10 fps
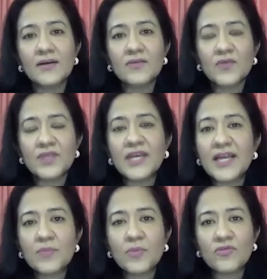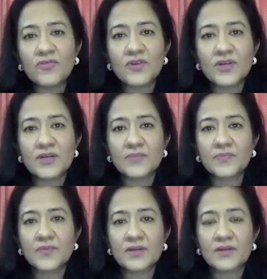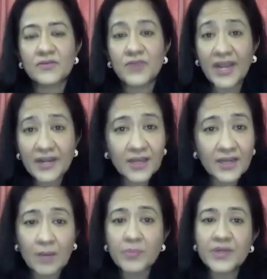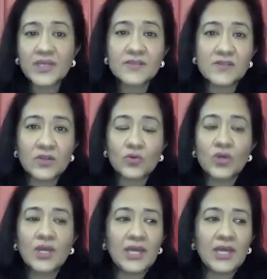With the help of regtech companies, you're